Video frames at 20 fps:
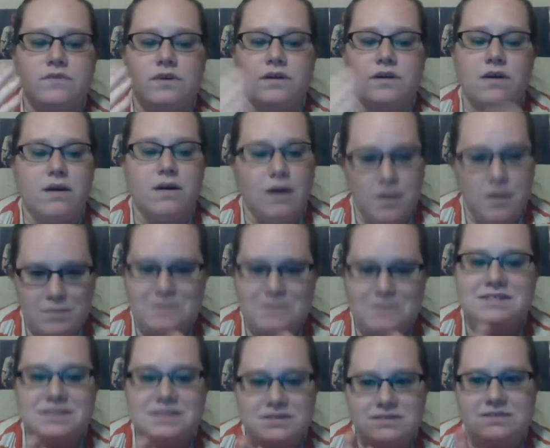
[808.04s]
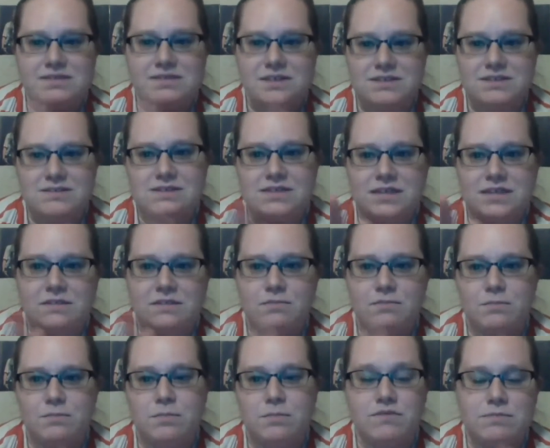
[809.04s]
uh, up until like you
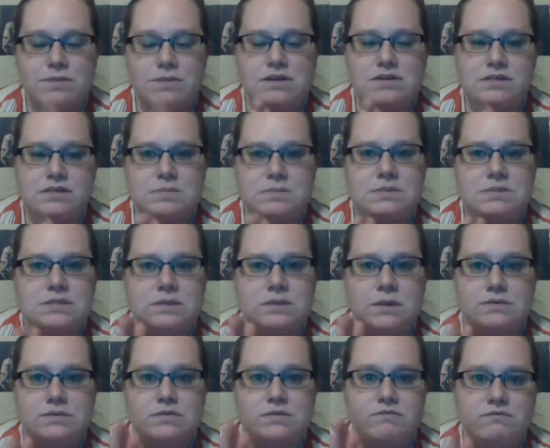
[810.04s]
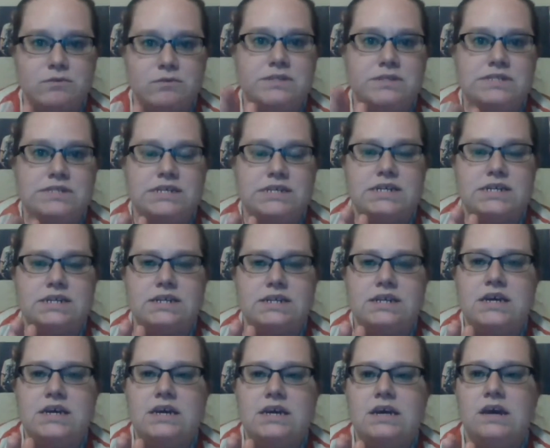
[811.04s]
said, but for me it's up until episode 14.
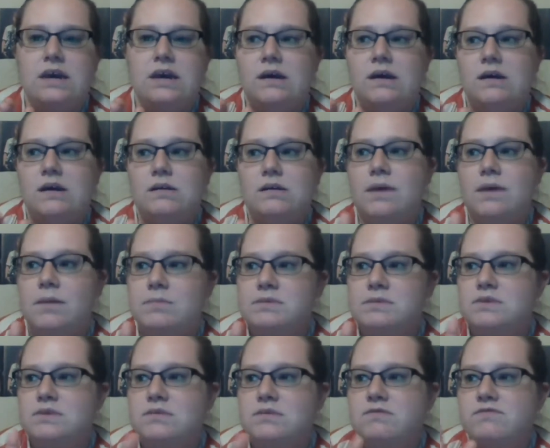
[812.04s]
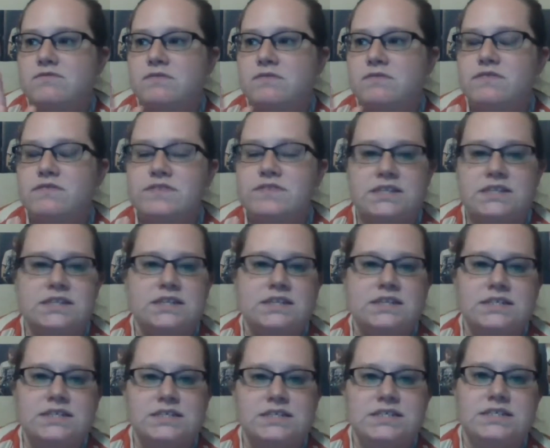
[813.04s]
Um, episode 15
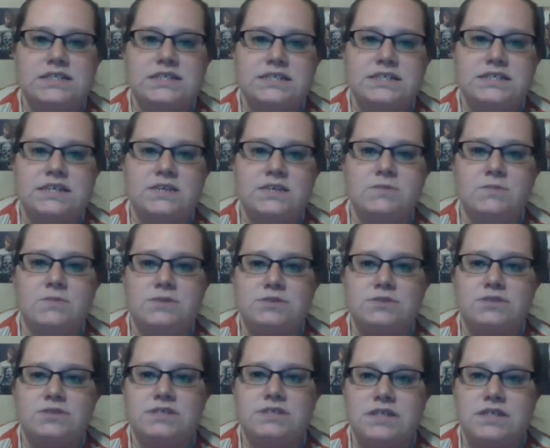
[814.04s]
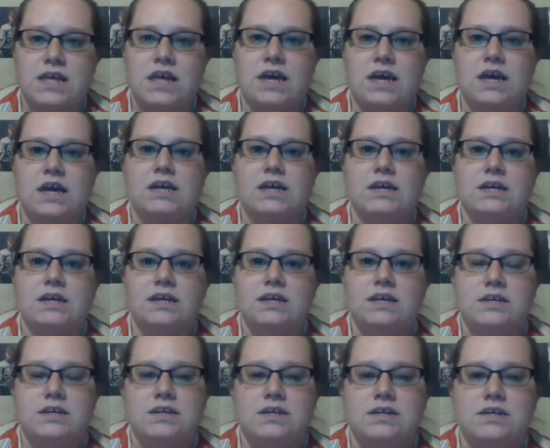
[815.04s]
and 16 were just like
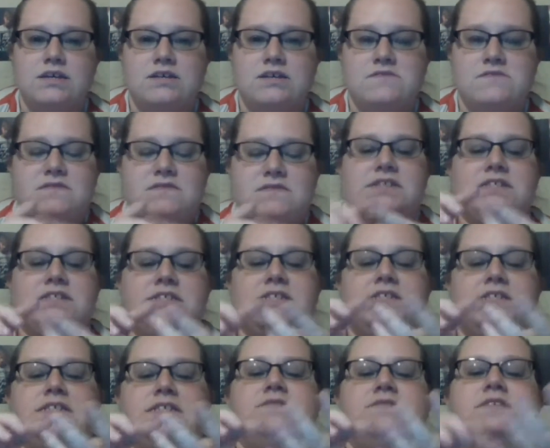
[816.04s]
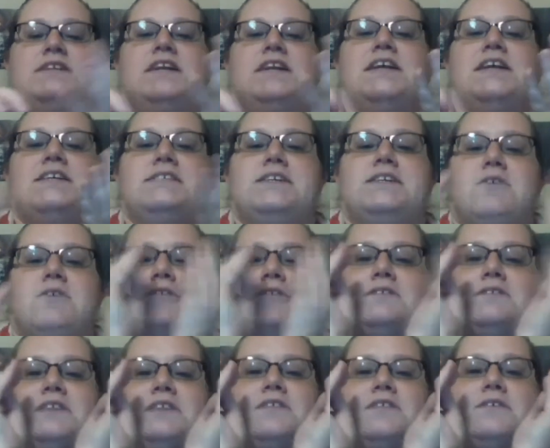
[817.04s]
15, 16, 17, and 18 all
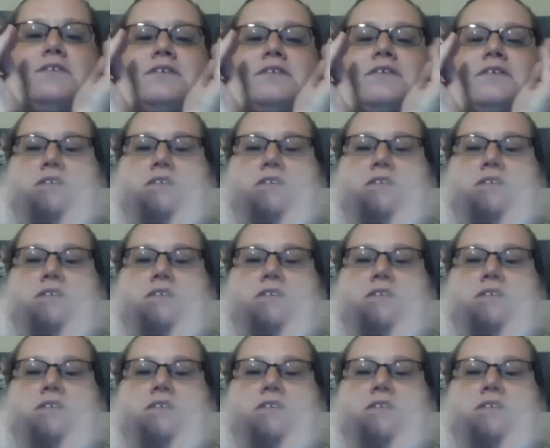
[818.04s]
together.